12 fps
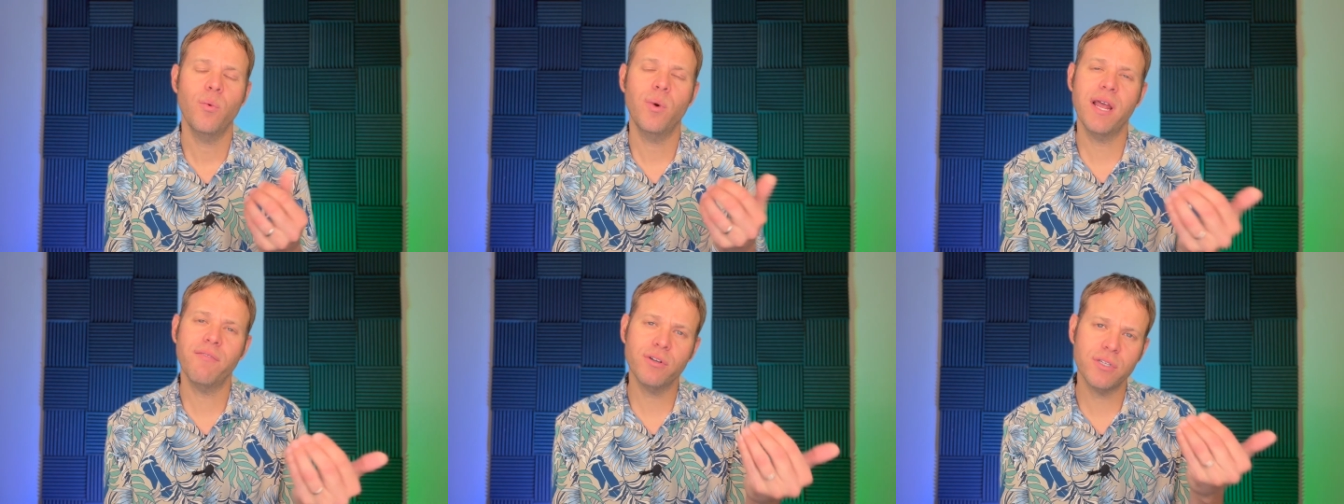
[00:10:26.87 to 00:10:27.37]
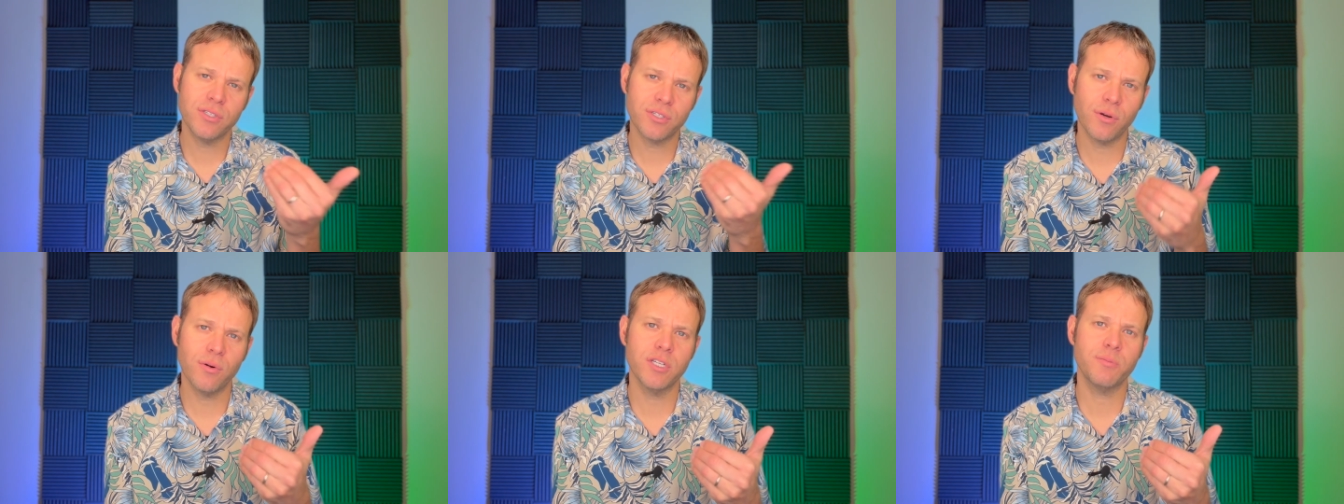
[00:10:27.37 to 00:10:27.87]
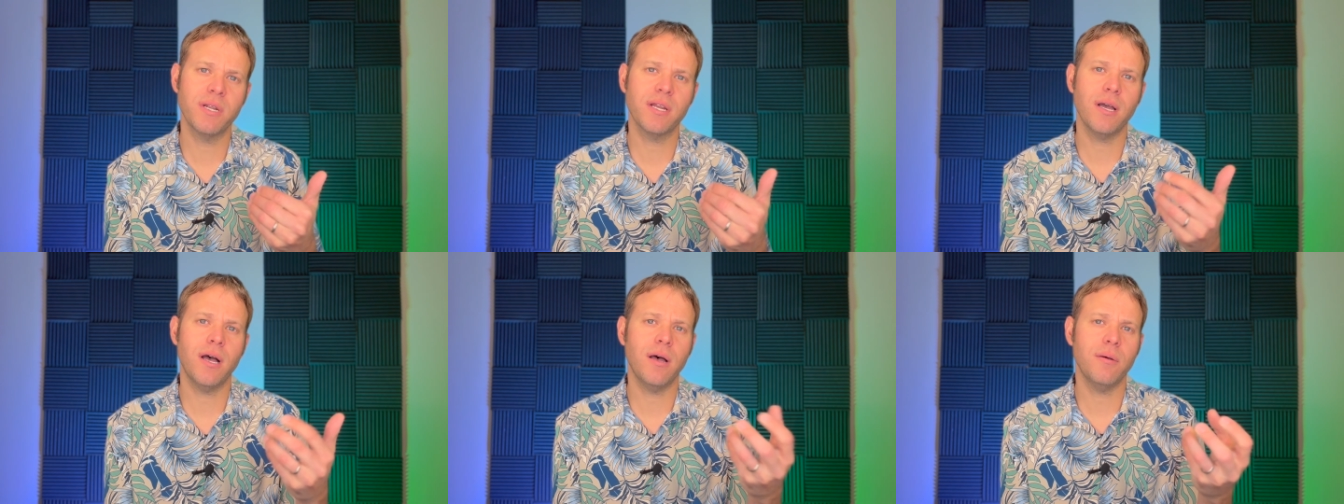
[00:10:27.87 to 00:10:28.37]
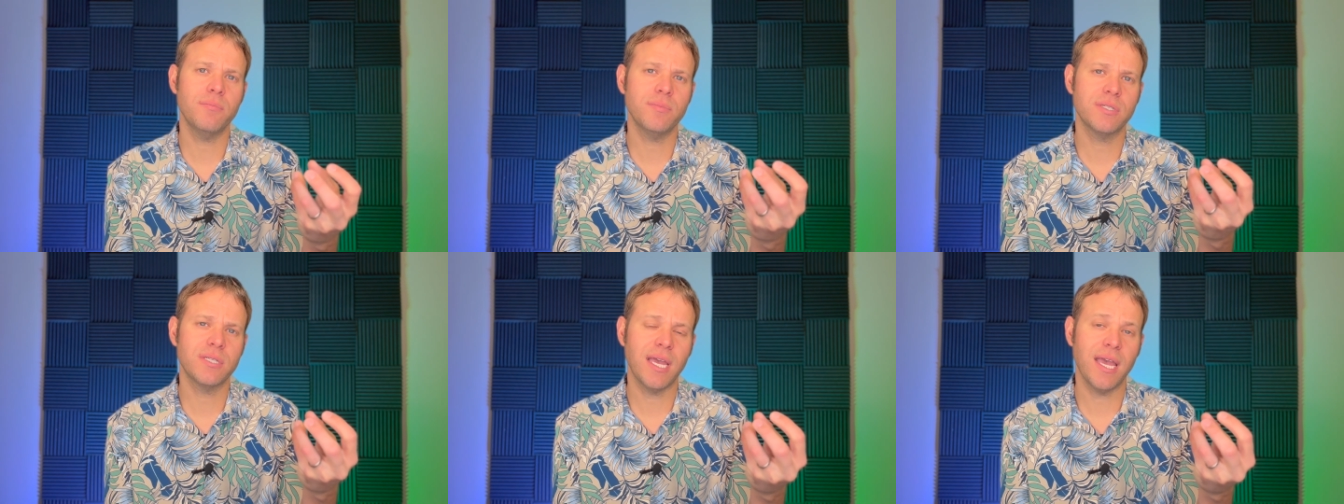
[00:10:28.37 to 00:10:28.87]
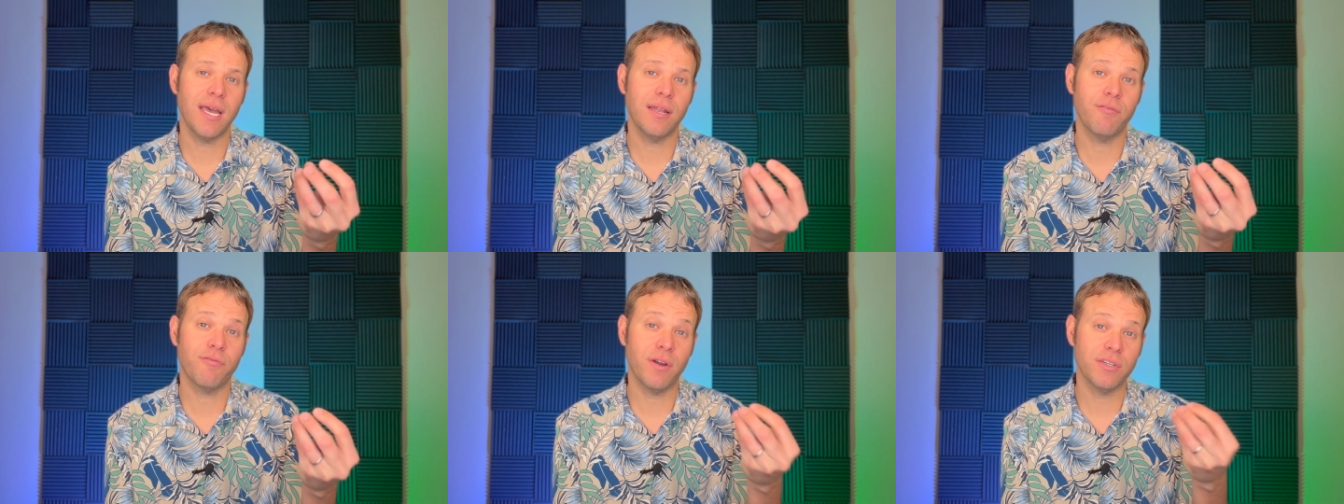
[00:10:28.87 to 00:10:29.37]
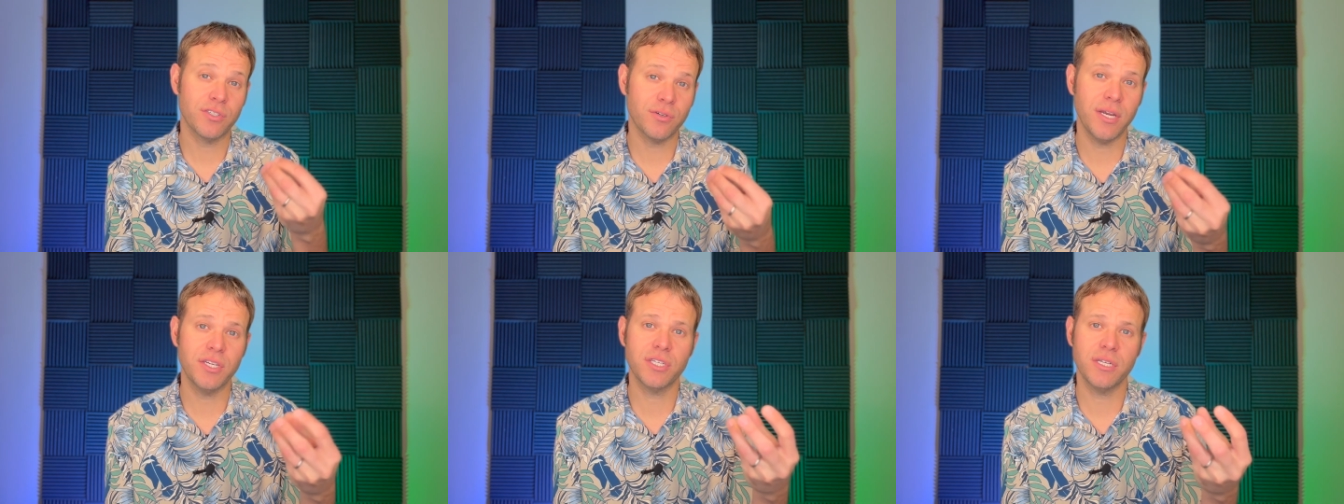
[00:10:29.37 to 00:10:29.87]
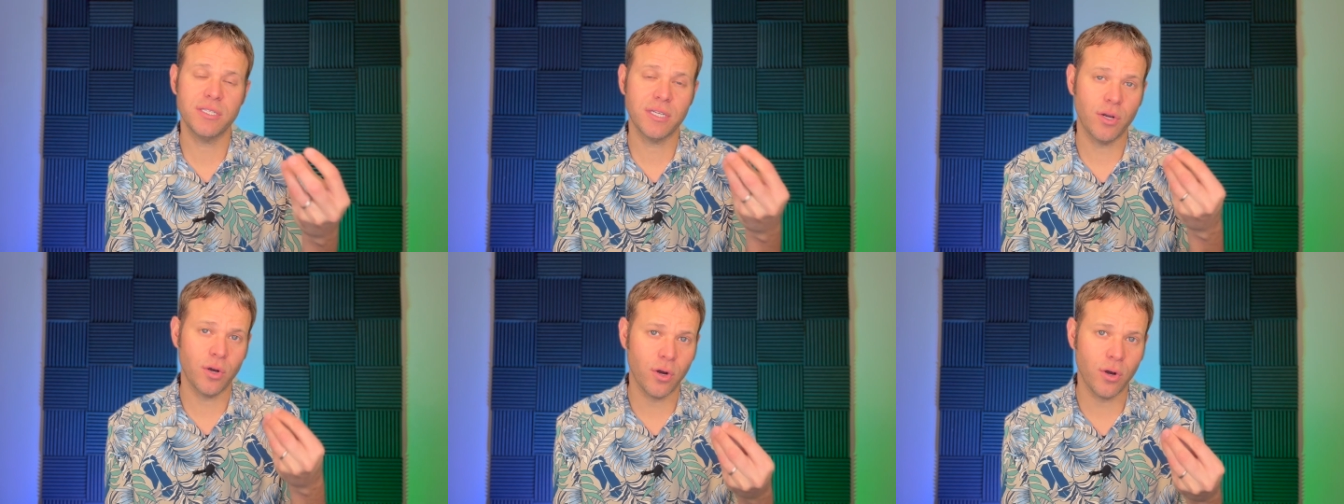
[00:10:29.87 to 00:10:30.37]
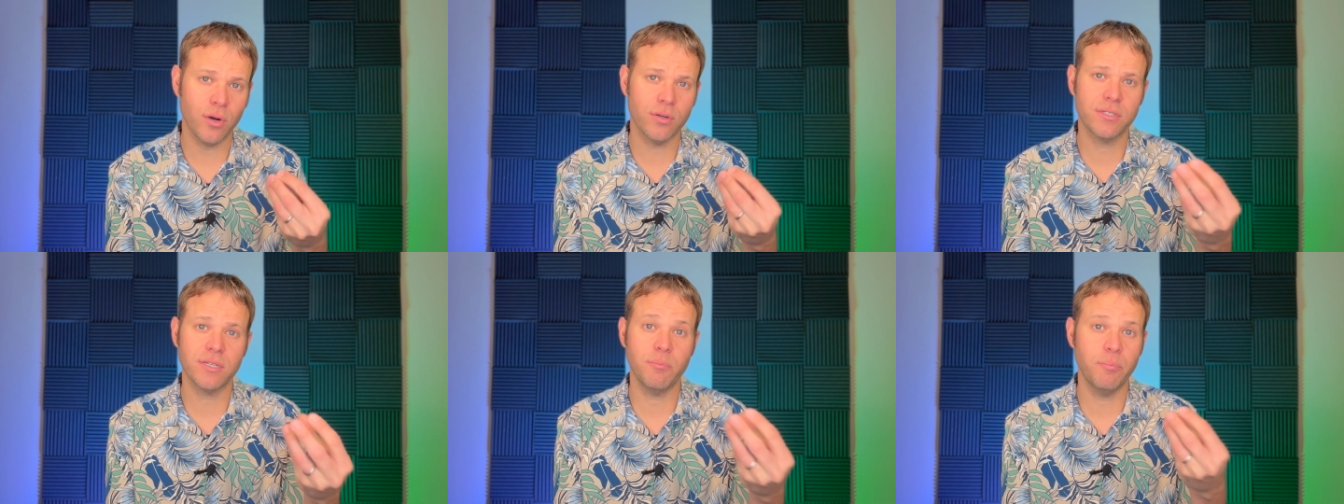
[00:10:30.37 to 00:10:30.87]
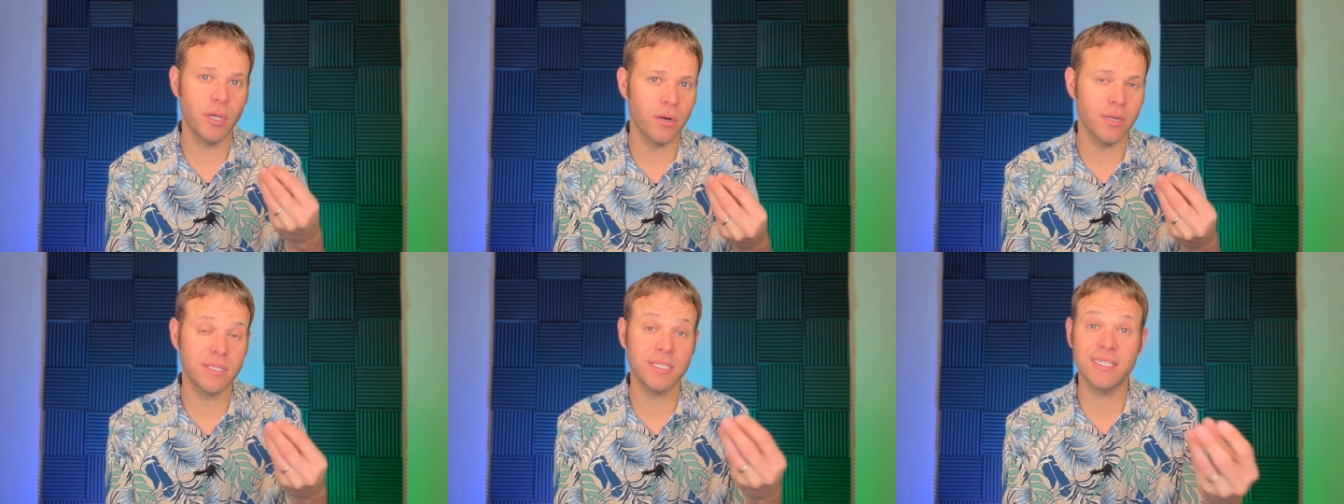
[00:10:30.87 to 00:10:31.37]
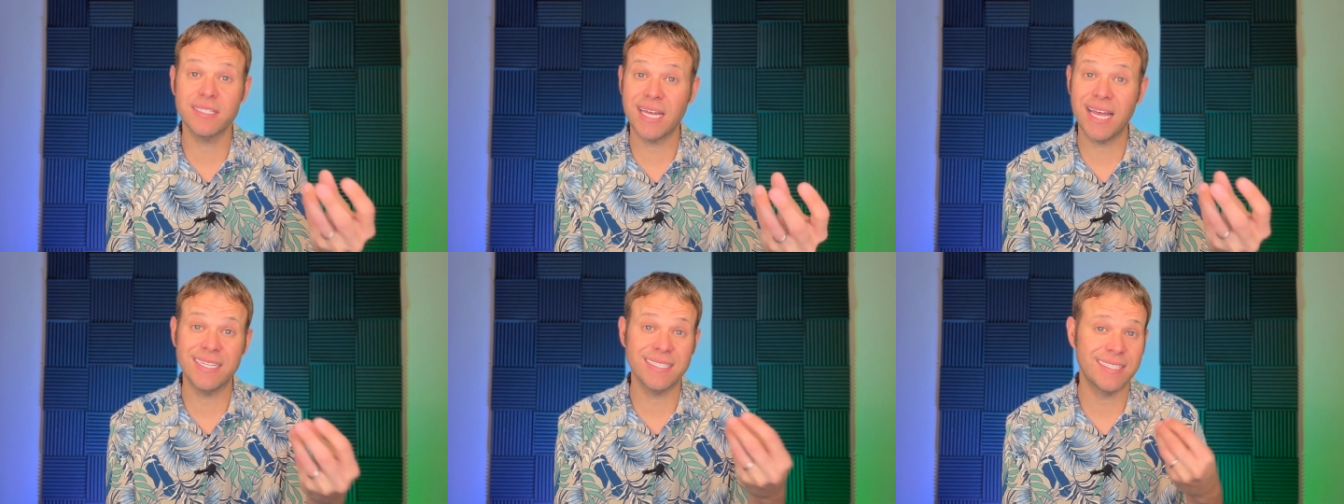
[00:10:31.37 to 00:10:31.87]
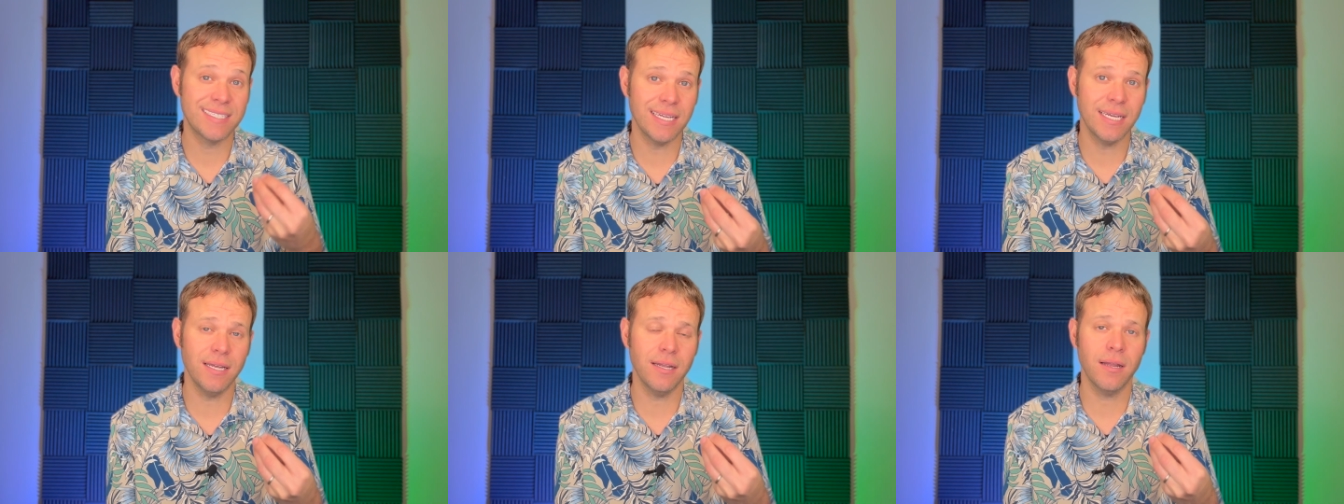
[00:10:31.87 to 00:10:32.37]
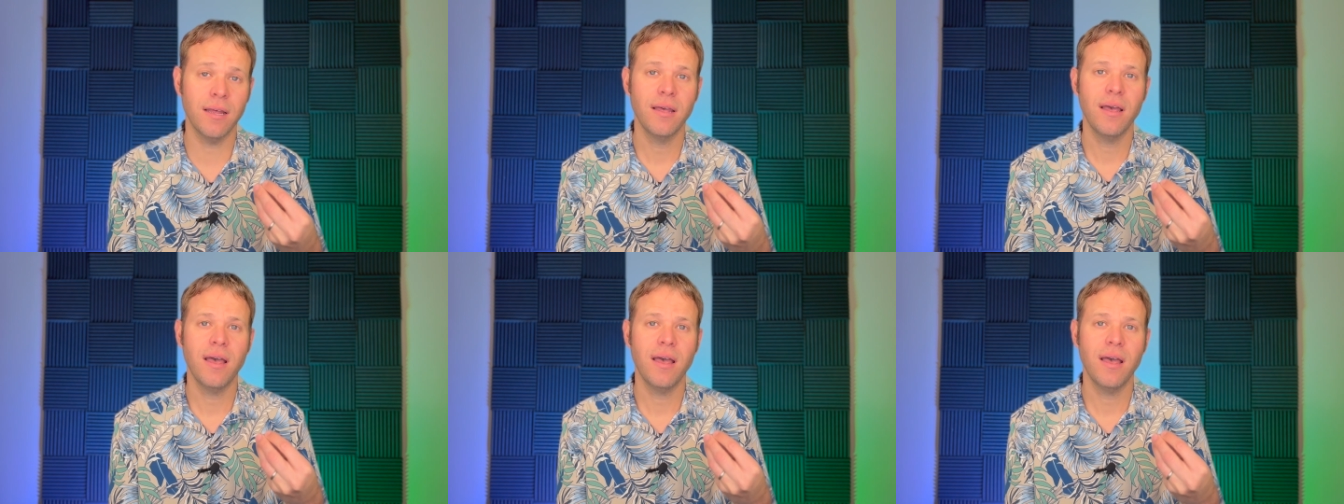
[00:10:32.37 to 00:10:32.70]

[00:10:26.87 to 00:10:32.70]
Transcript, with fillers: whenever discouragement comes and frustrations and hurts and bitternesses and sin.